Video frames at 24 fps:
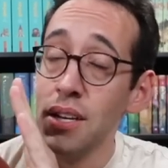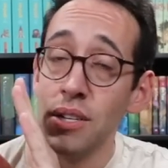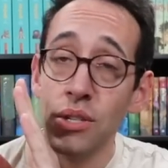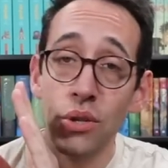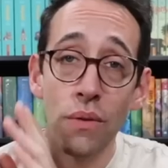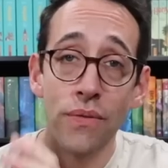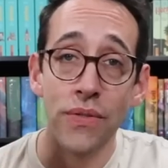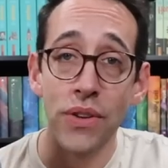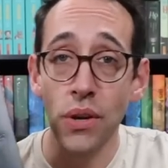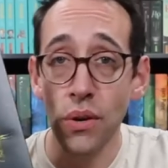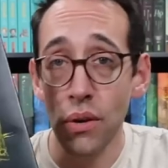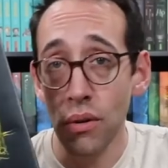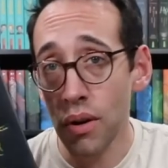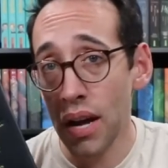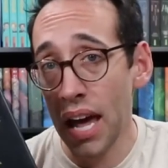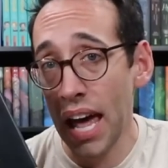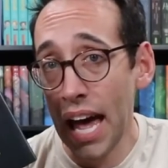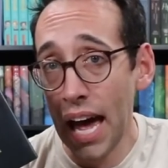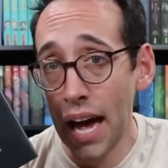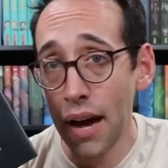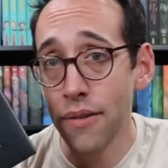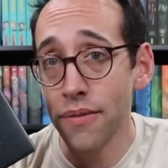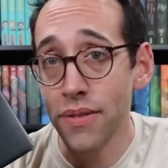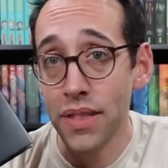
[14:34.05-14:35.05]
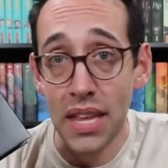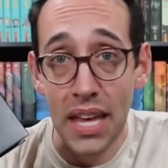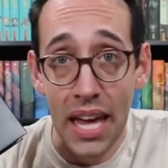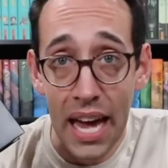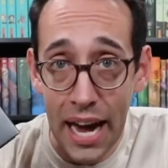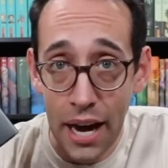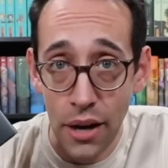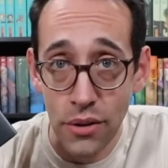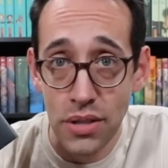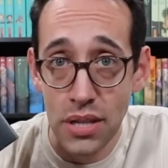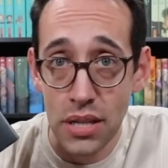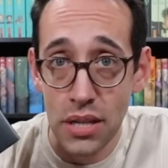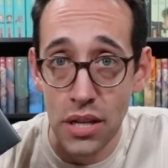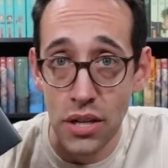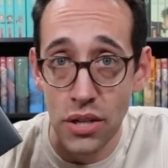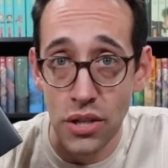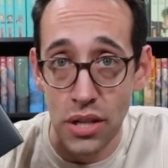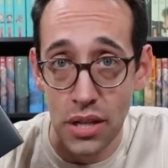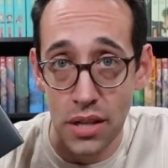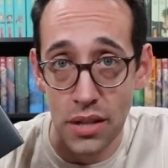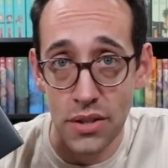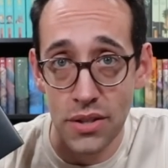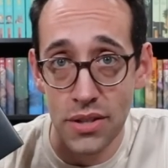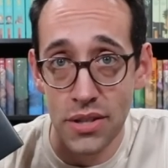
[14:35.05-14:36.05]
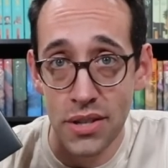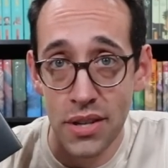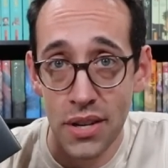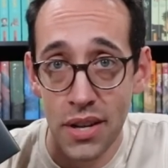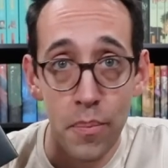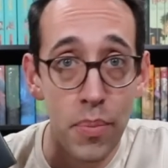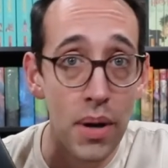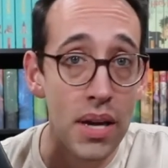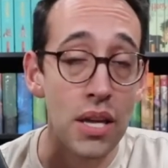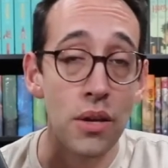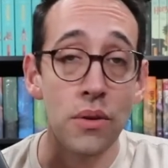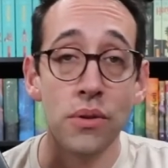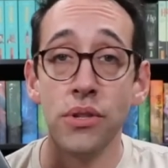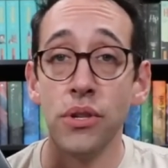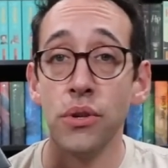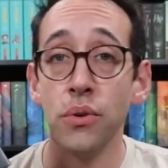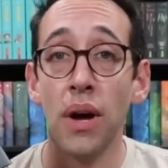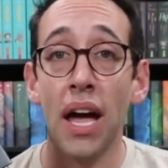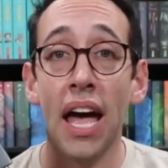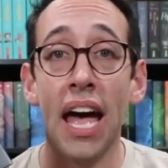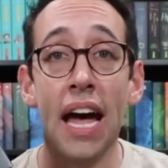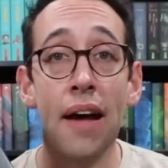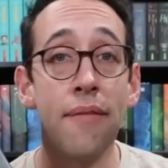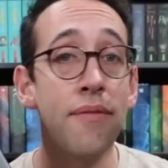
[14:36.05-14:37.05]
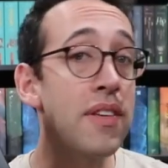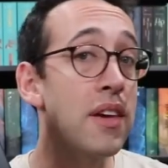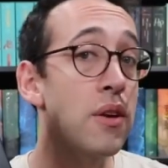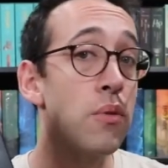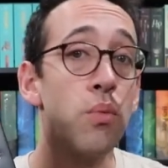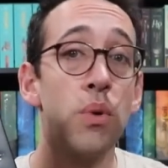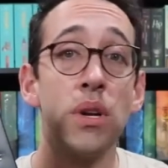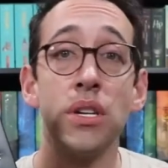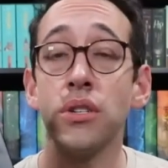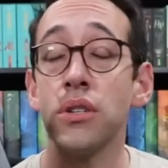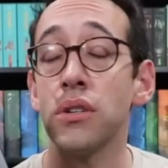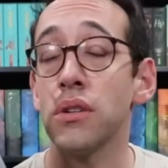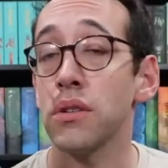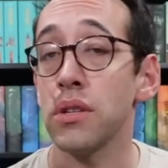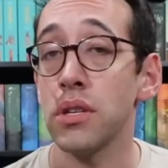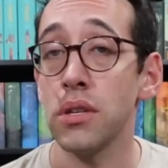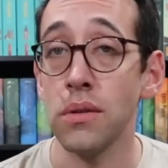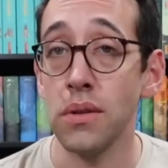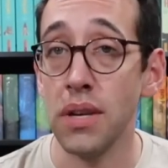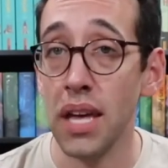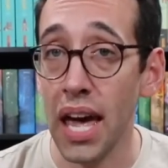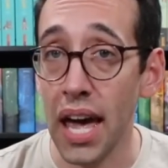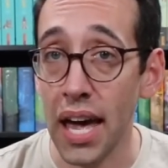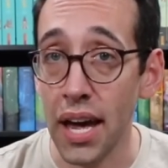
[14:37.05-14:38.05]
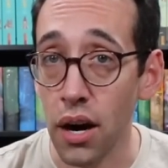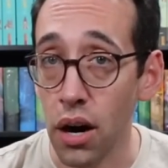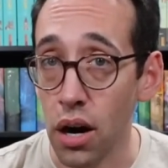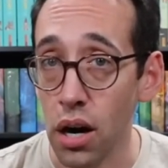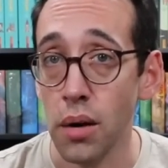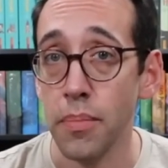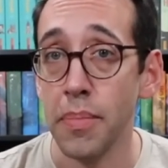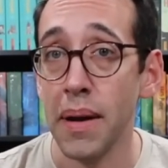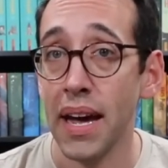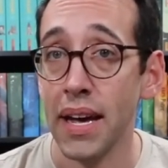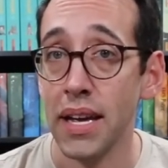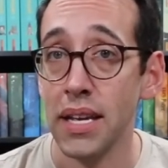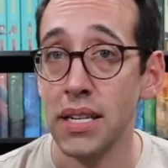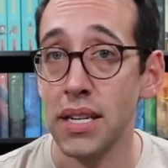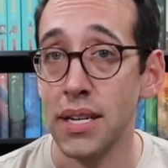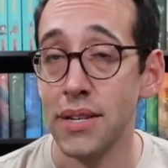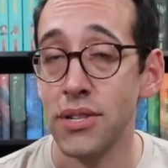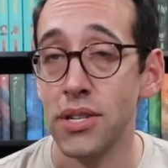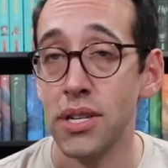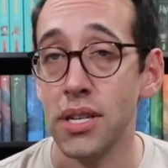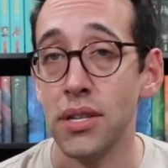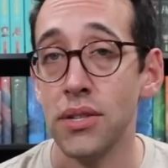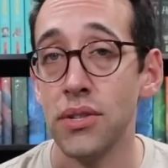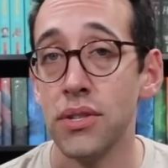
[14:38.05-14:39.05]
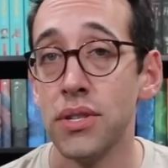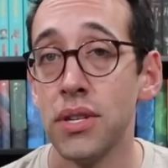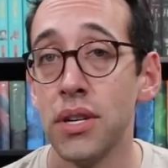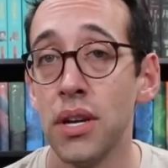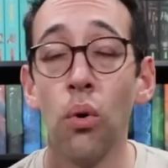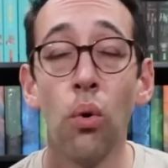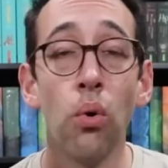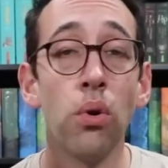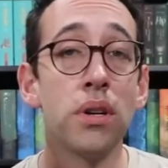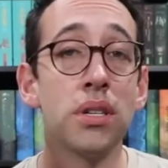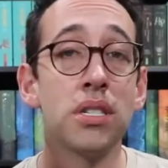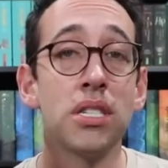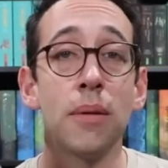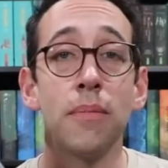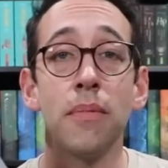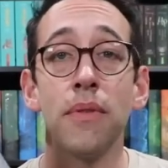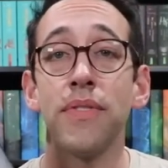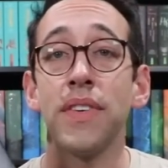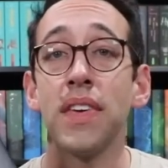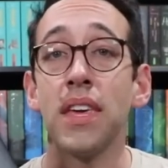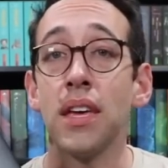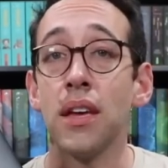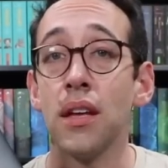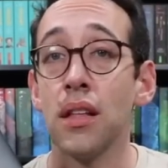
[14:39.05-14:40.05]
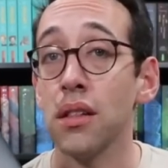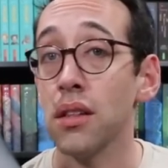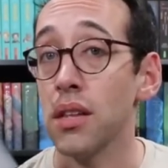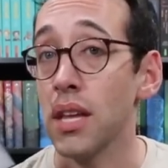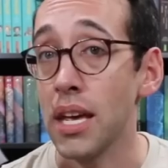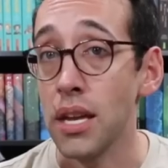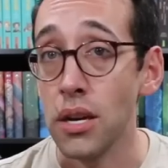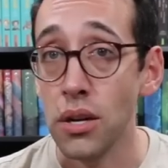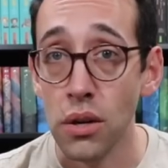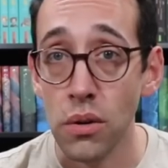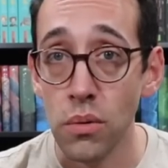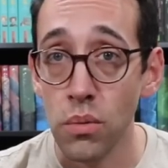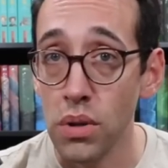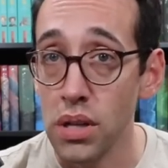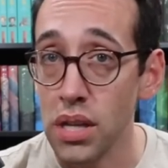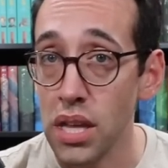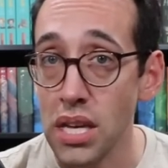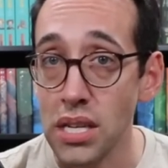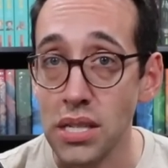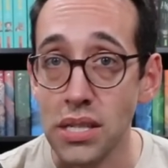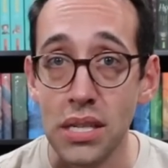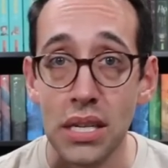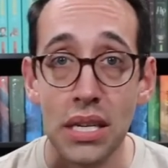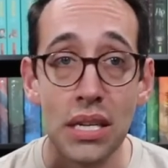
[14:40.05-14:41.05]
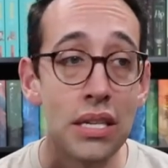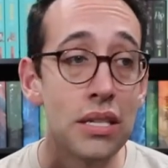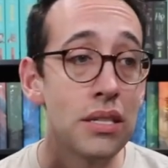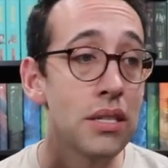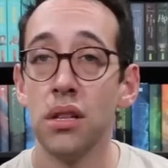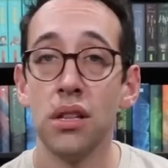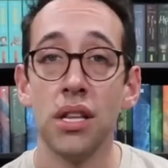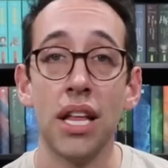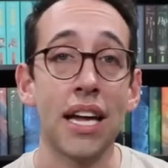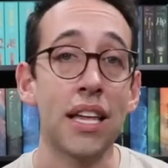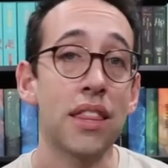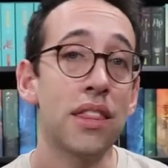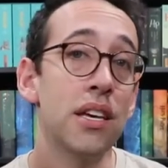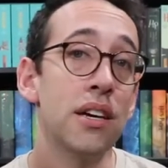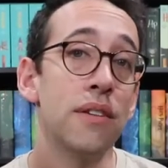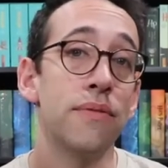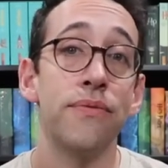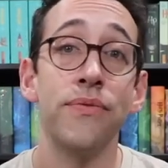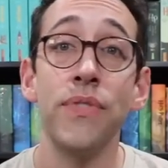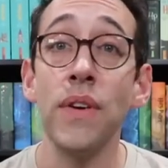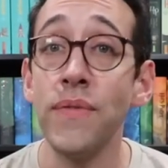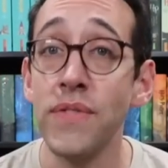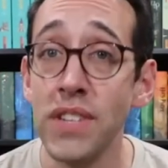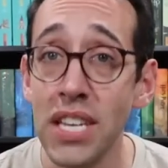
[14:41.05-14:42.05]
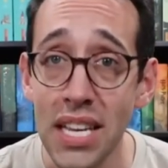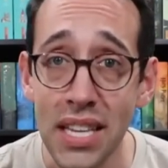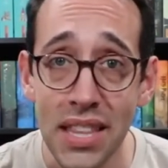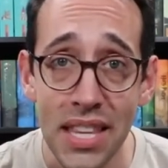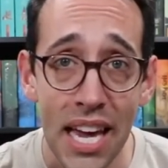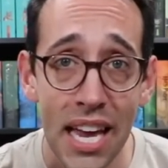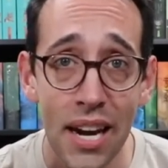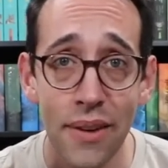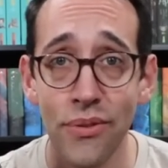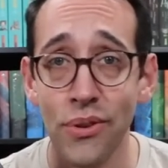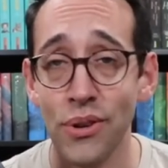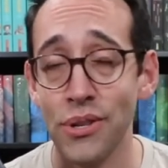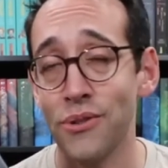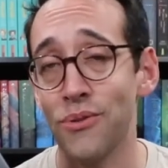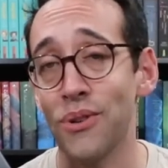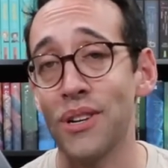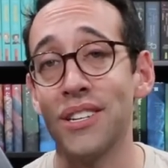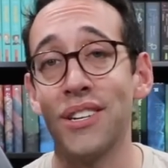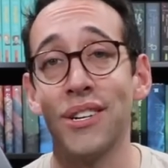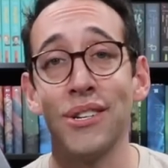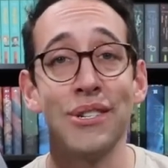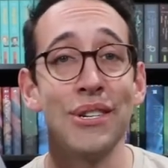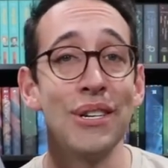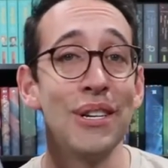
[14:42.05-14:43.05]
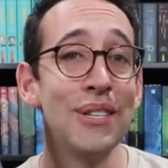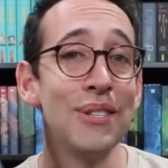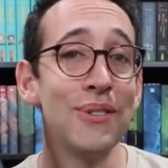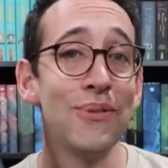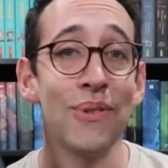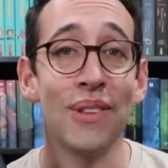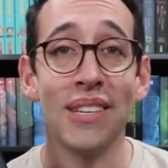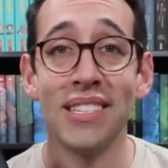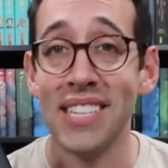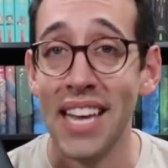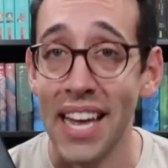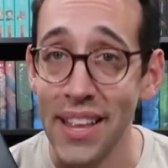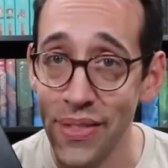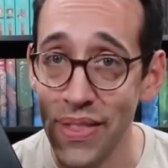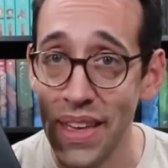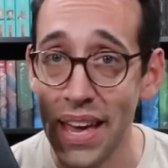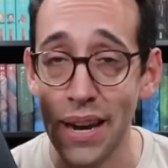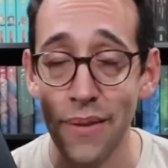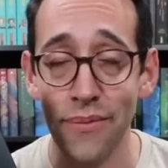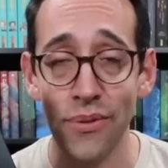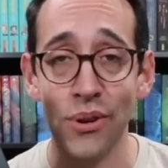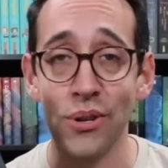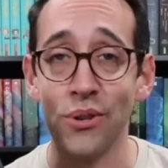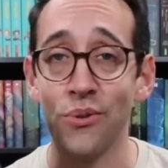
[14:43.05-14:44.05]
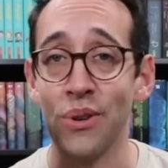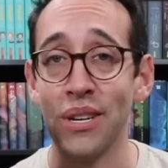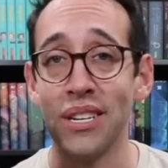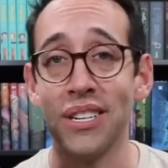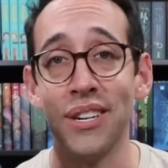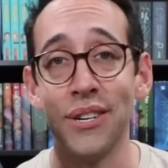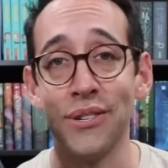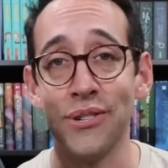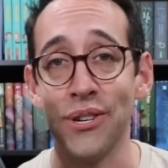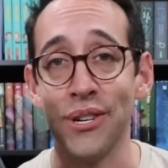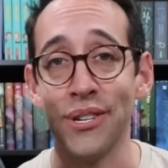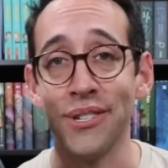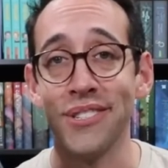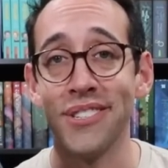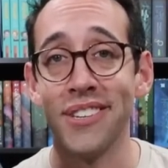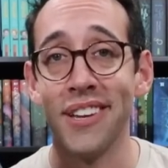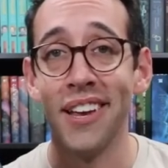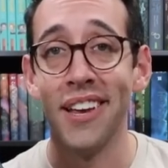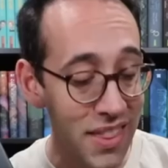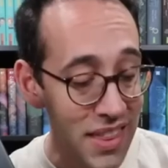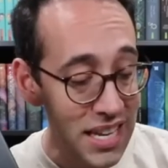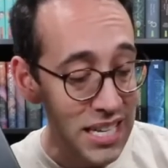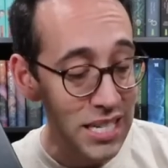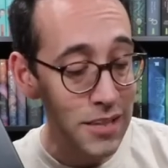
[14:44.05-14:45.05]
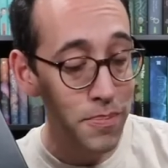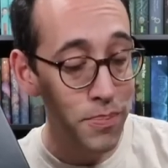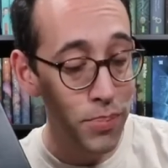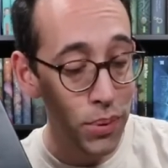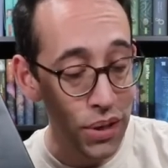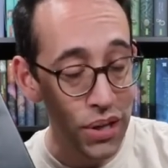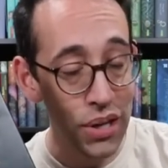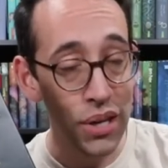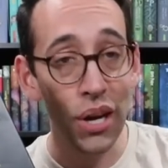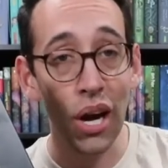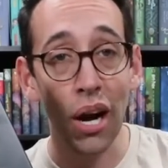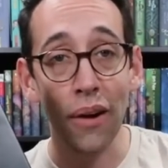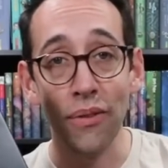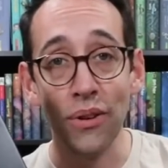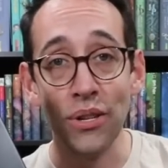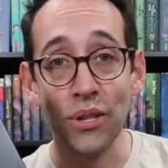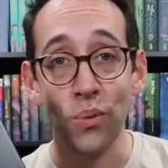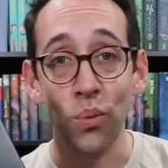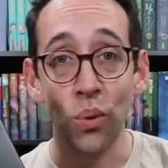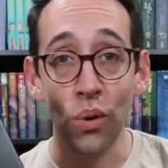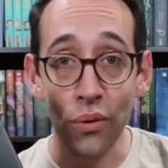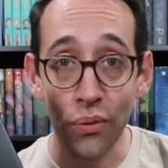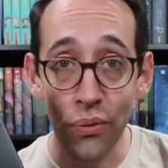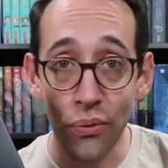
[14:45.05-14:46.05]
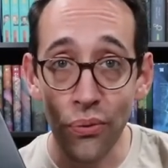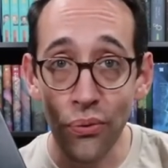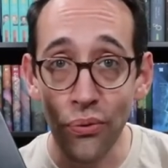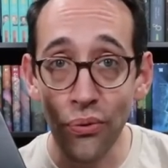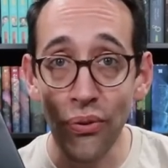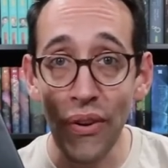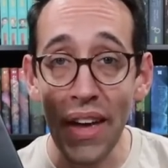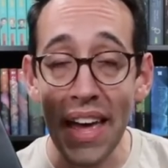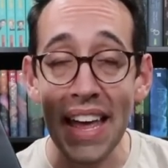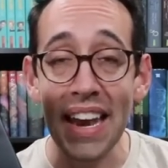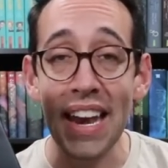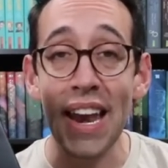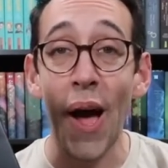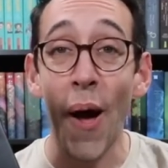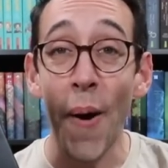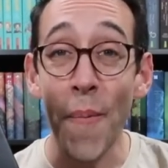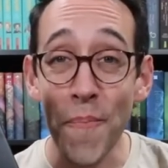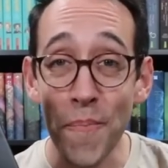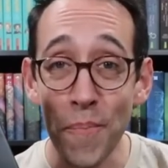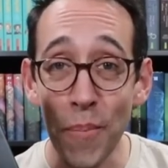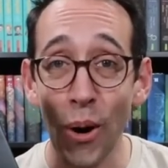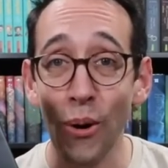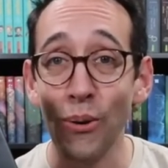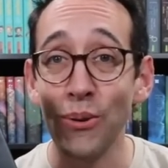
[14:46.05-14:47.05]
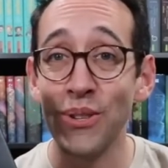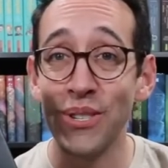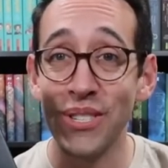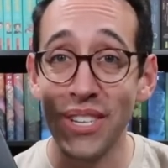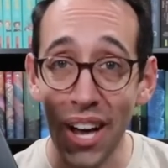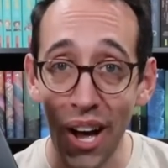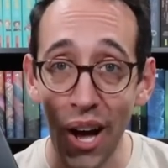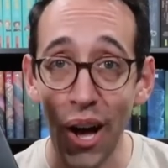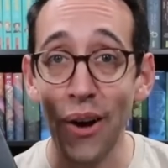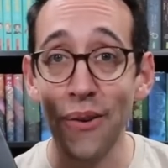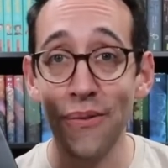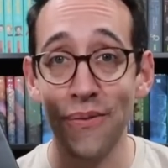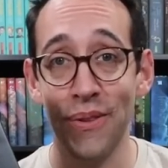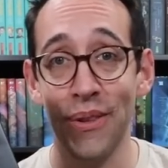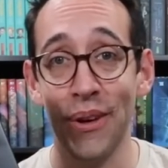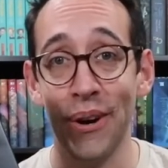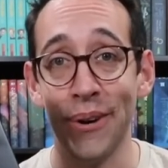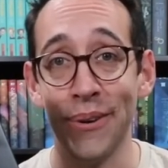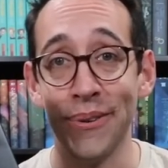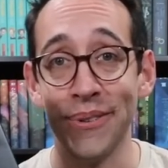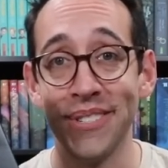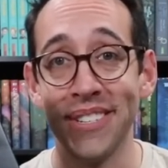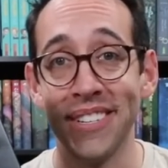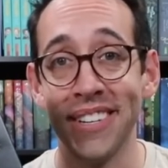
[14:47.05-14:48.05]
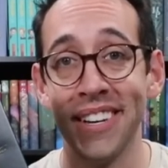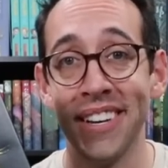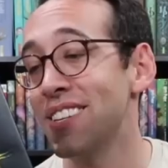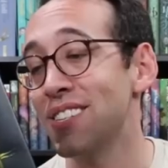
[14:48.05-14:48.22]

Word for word: So if you don't have the house editions, but you do have the original UK hardback editions or some of the later releases, like the 15th anniversary editions or the 10th anniversary editions, these book covers will fit most of those.